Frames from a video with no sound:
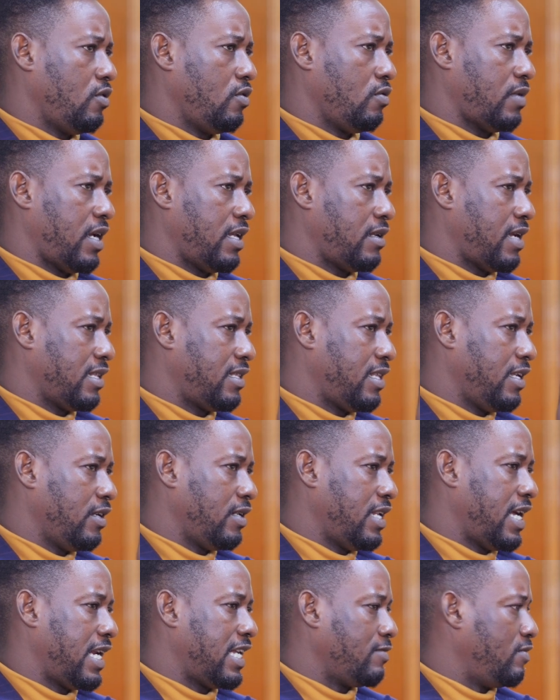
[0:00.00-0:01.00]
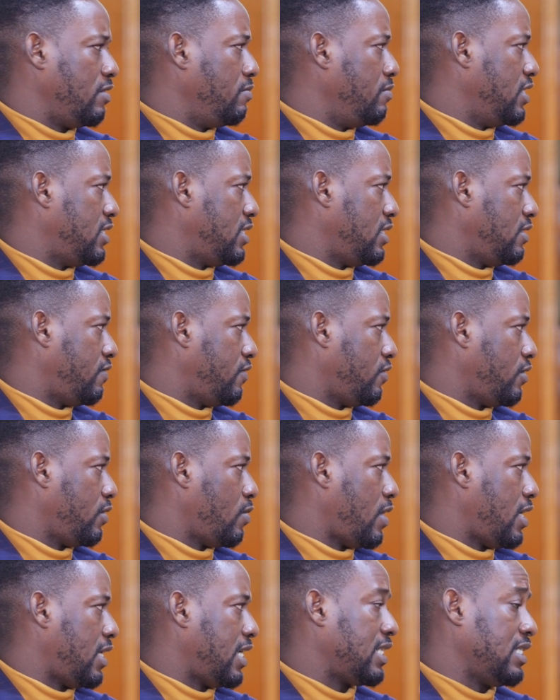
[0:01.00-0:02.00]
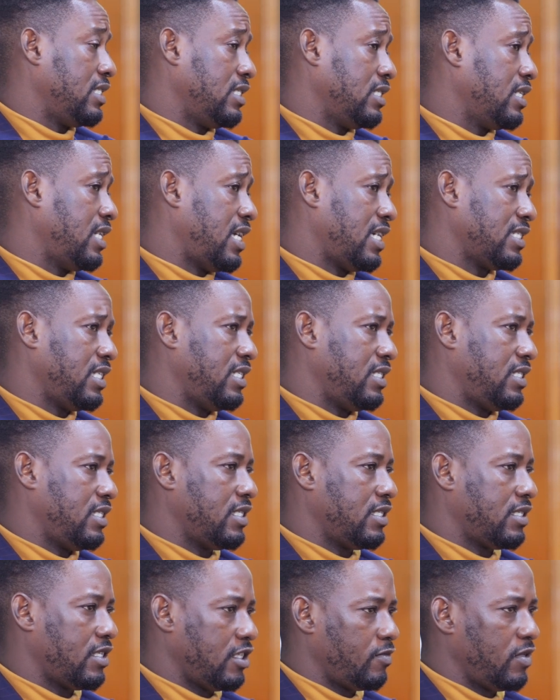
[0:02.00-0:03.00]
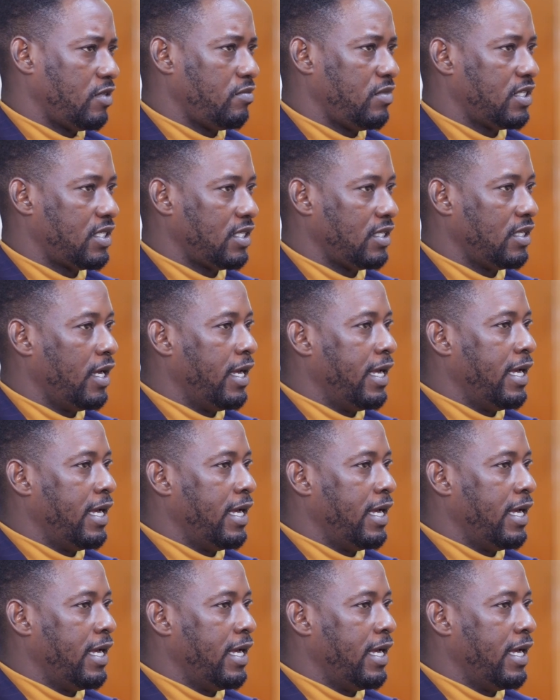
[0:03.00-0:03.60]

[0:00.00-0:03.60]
Yes. know, I, I, think that has been missing for a while, at least in the last eight years has been missing.